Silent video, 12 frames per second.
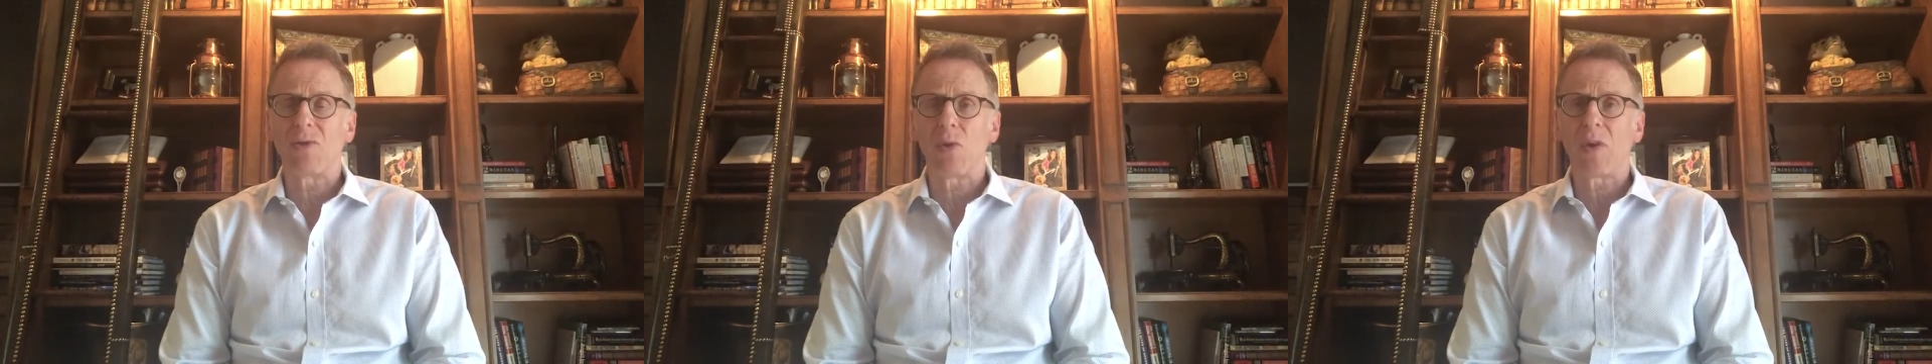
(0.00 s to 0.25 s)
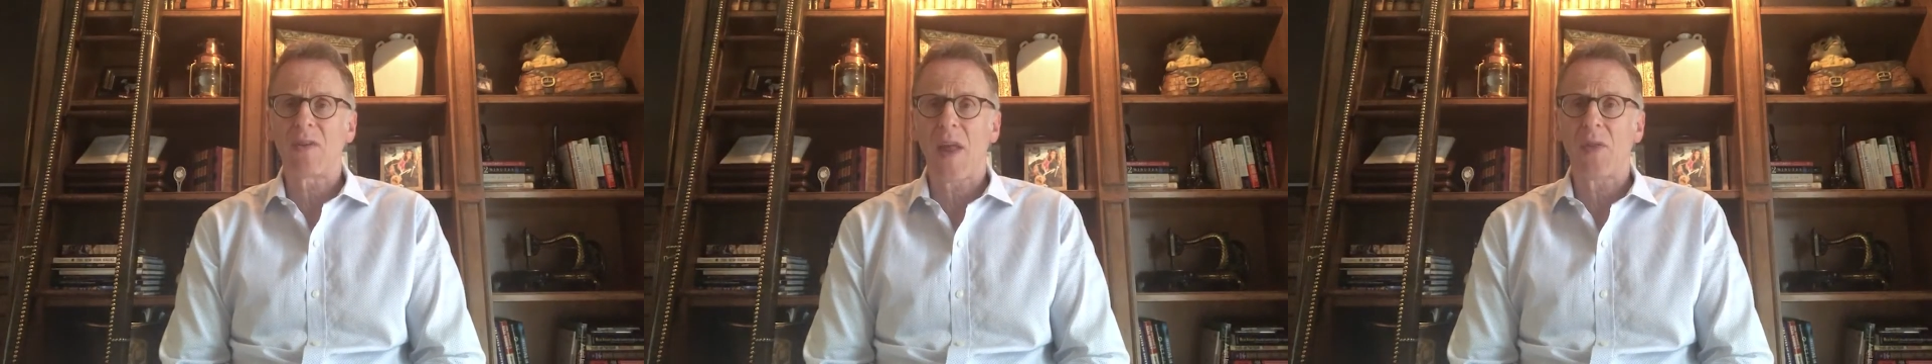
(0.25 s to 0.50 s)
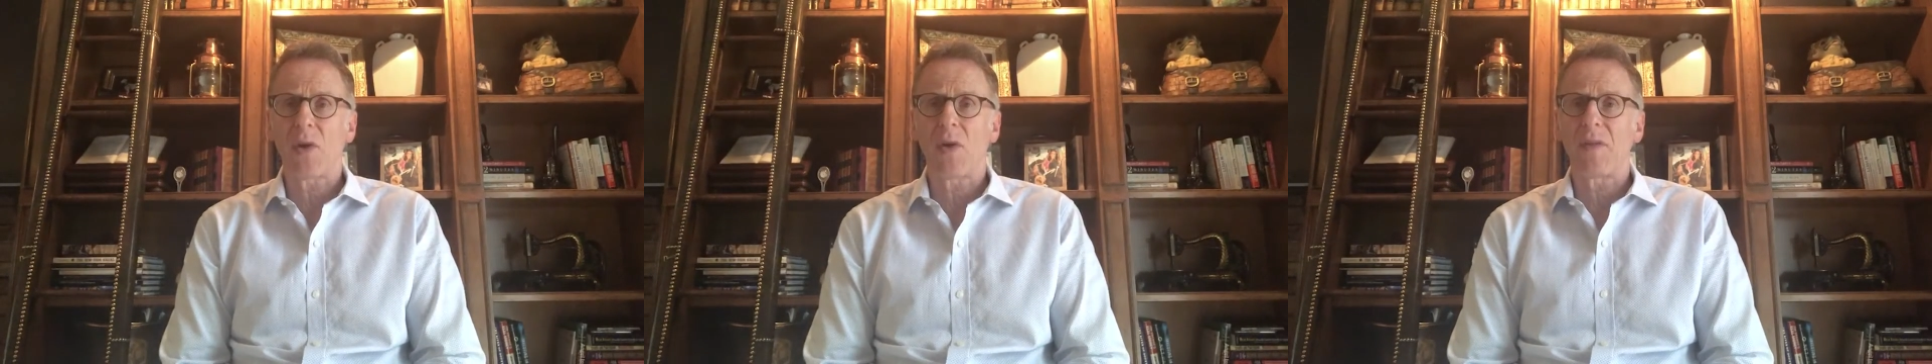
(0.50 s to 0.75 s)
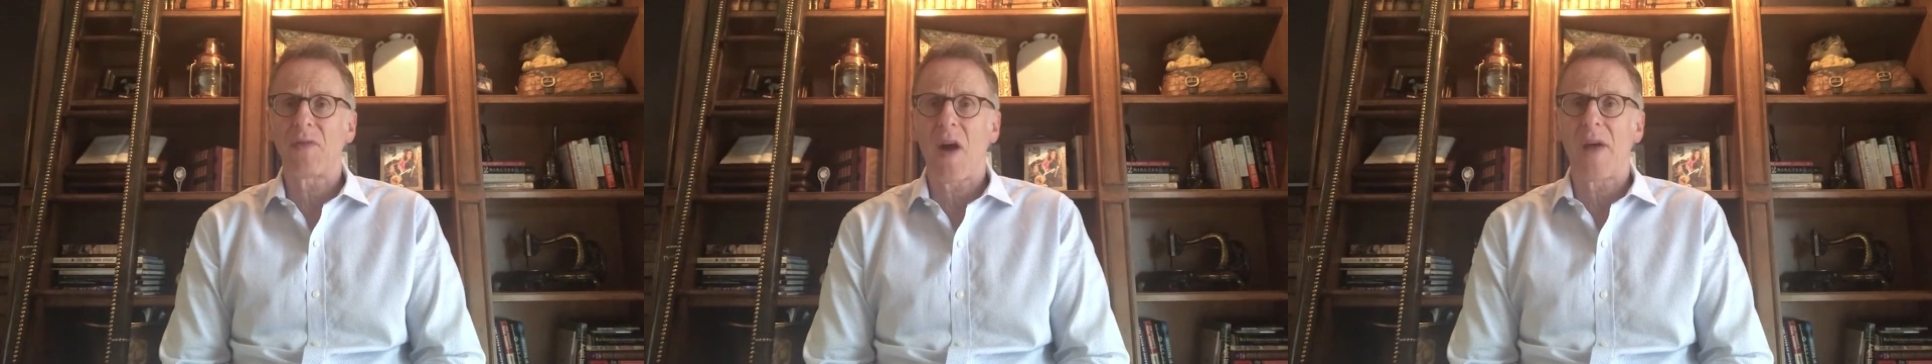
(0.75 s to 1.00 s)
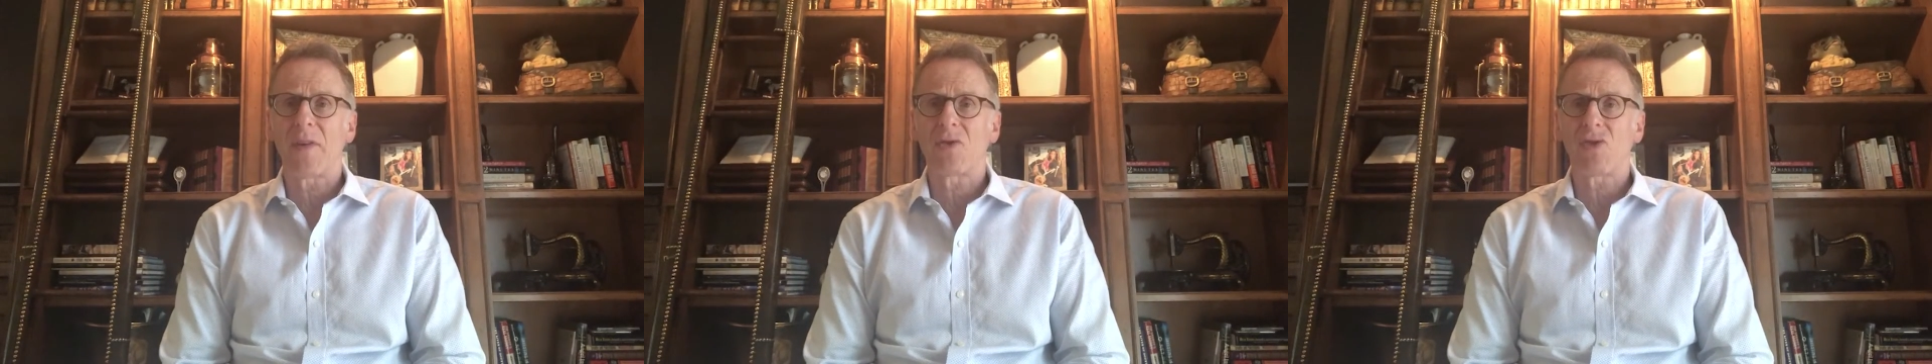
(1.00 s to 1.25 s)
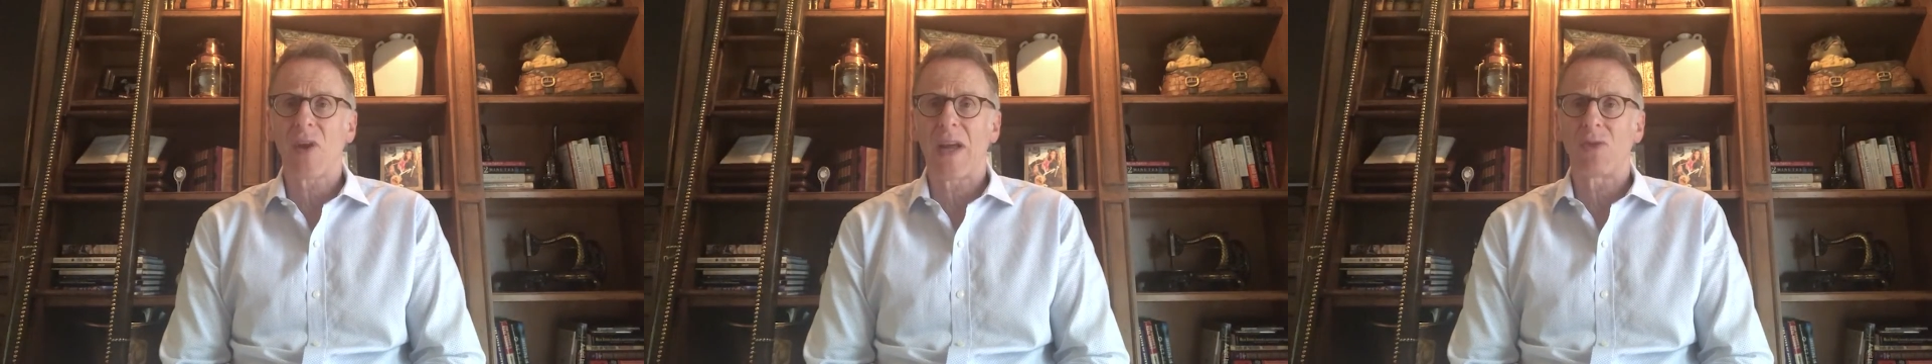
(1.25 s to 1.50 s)
do a 1035
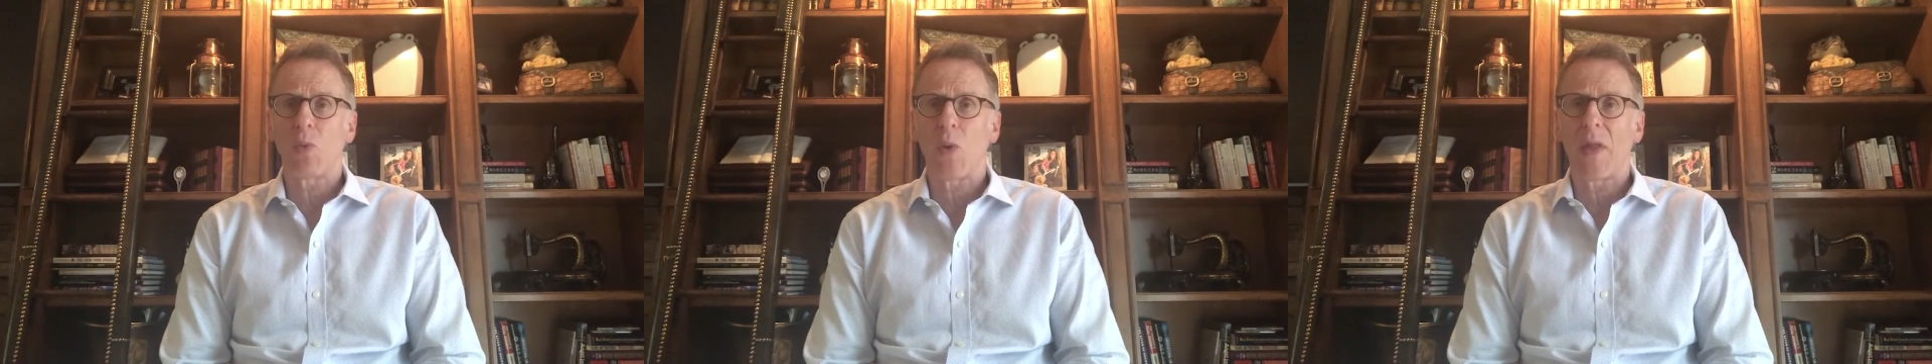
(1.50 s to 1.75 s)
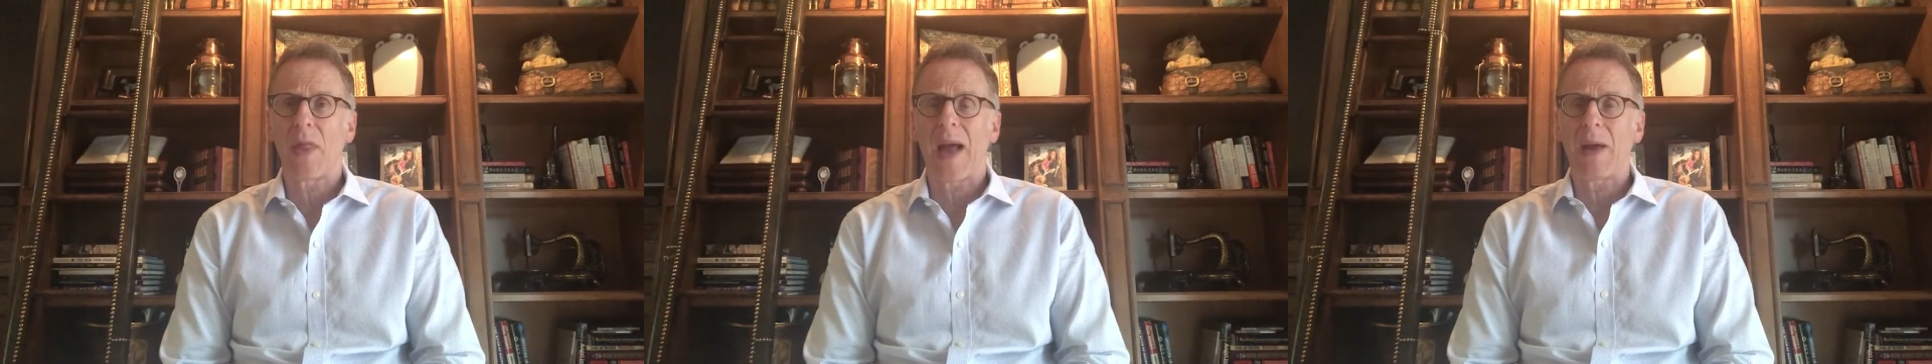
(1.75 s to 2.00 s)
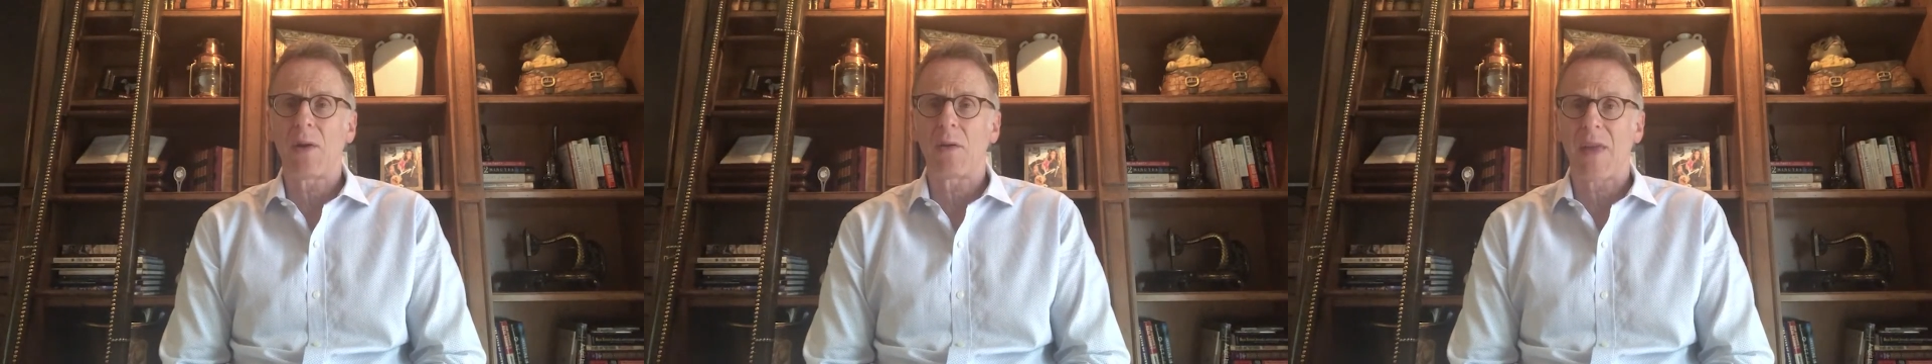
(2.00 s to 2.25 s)
exchange where that